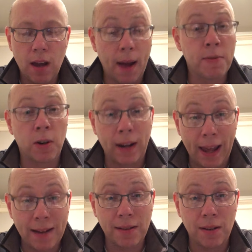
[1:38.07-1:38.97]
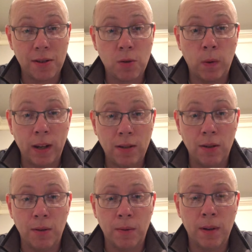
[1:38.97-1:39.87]
I'm sorry, Exodus
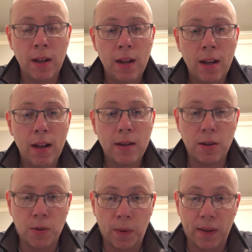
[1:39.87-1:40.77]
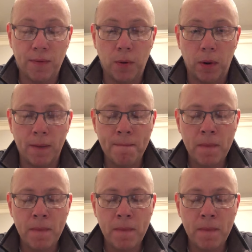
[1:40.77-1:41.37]
22 to 24.